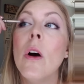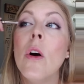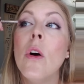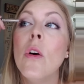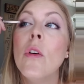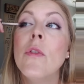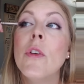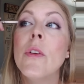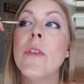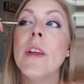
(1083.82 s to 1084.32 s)

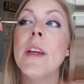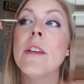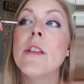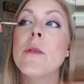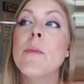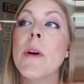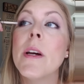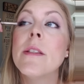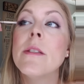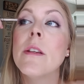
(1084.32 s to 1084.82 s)
over the
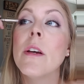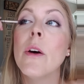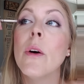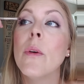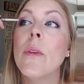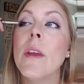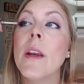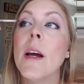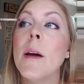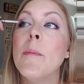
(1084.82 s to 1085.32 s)
espresso
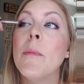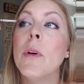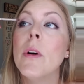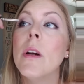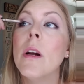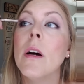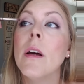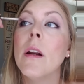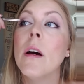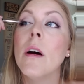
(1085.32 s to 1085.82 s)
that I put
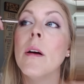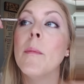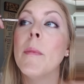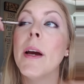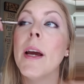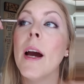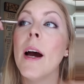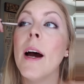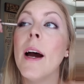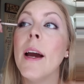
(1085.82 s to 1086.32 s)
on
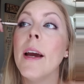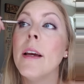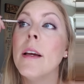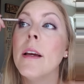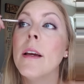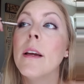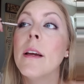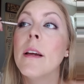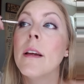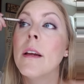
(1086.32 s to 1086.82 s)
my eye.
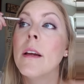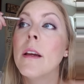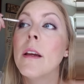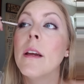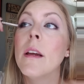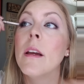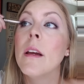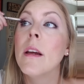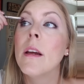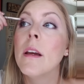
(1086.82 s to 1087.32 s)

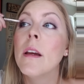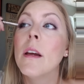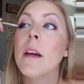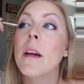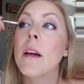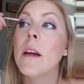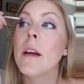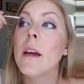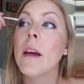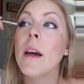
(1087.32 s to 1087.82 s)

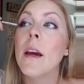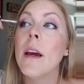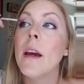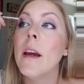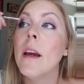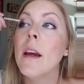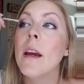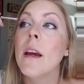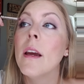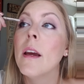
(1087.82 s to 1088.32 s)

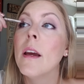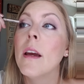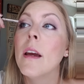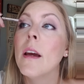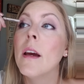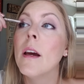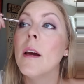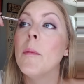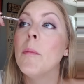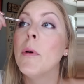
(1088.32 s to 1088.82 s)
Okay,
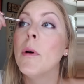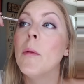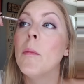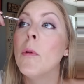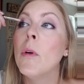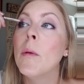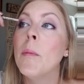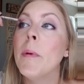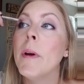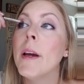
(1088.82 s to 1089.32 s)
I put
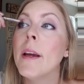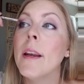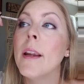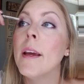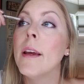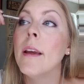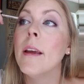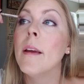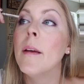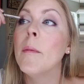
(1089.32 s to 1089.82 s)
more pigment.